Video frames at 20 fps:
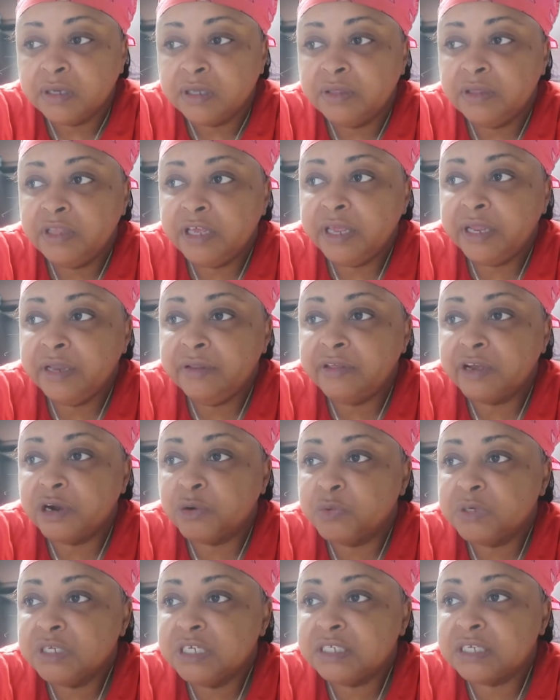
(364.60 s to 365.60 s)
Then
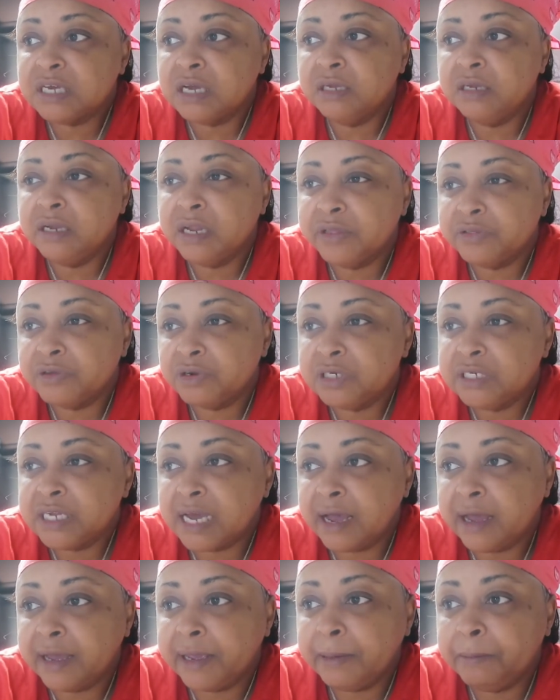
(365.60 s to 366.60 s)
there was another
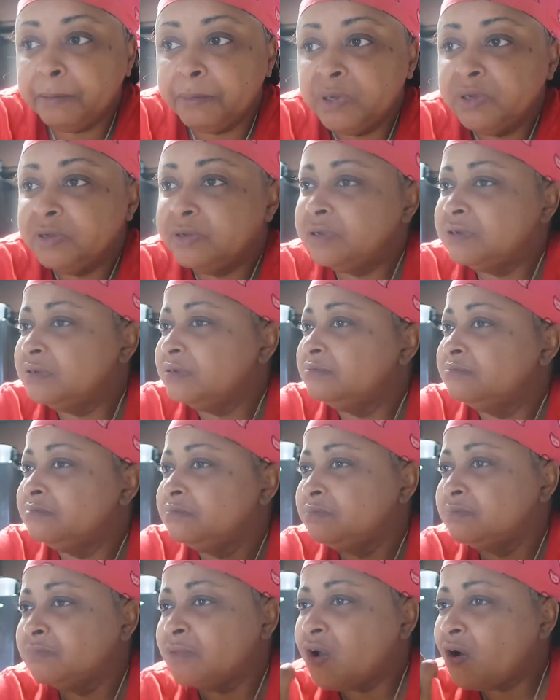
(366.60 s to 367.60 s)
dime
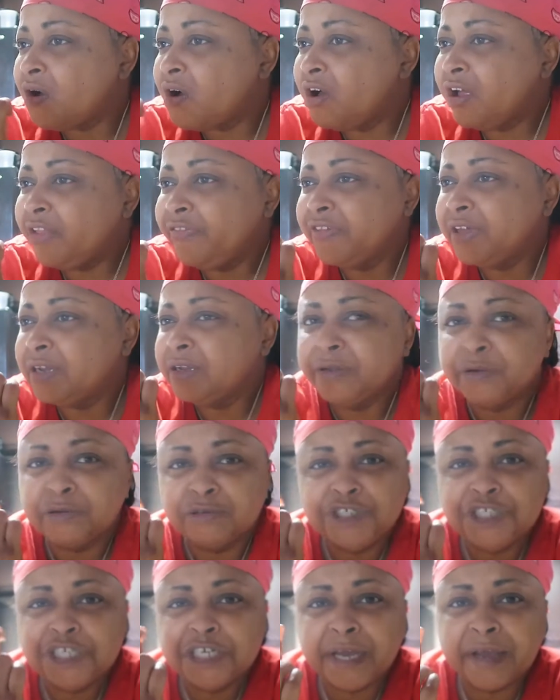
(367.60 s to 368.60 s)
on the
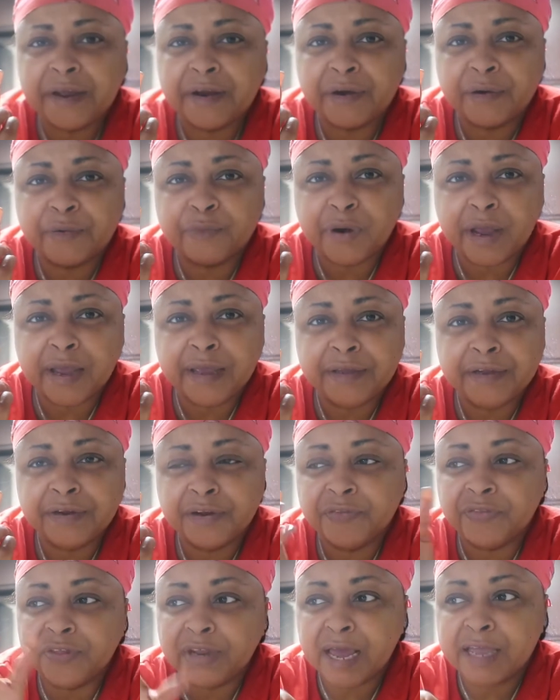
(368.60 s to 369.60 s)
little chair right
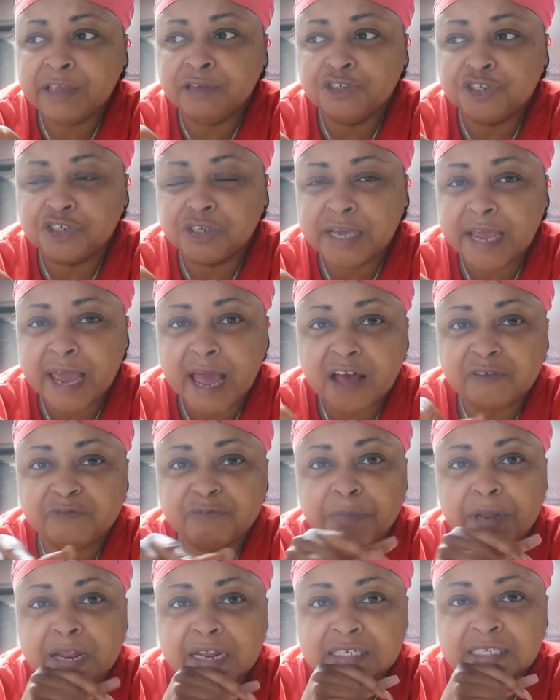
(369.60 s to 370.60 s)
here that I usually
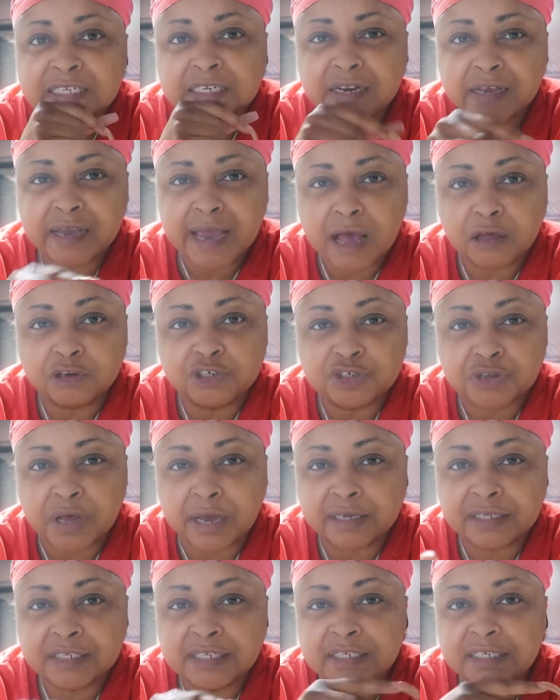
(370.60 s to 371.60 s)
have next to the couch so
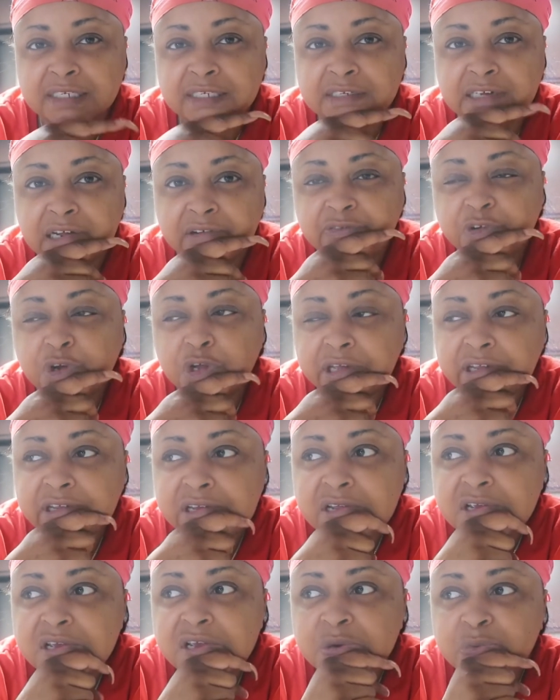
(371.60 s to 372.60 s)
I can sit stuff
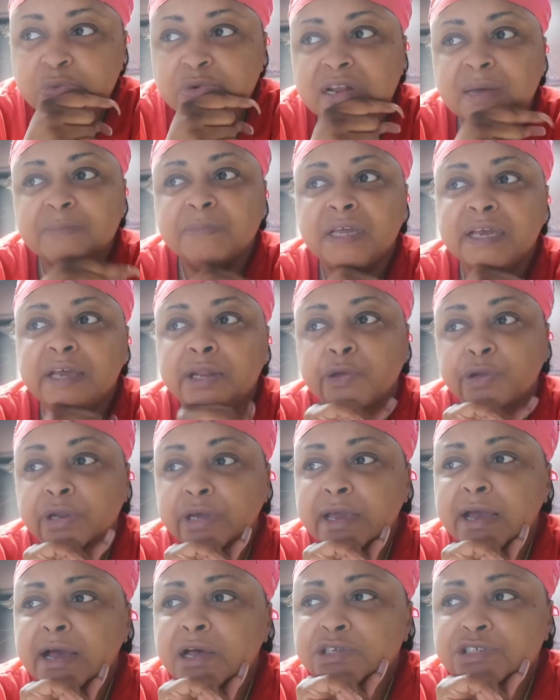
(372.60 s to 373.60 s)
on when I'm laying on
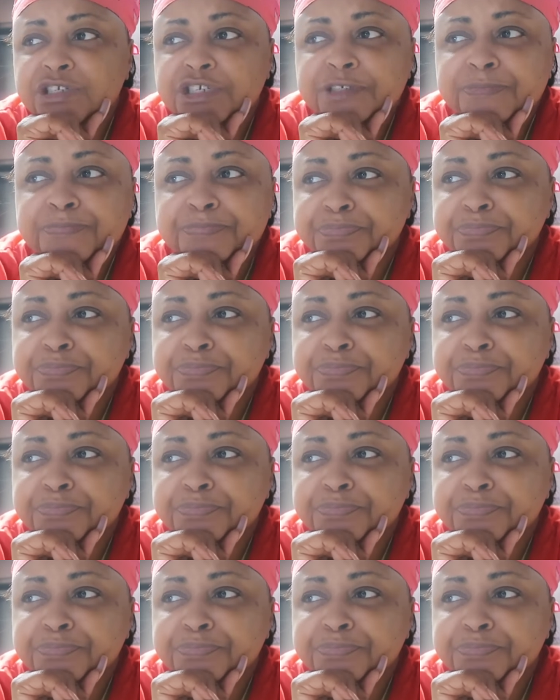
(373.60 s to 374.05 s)
the couch.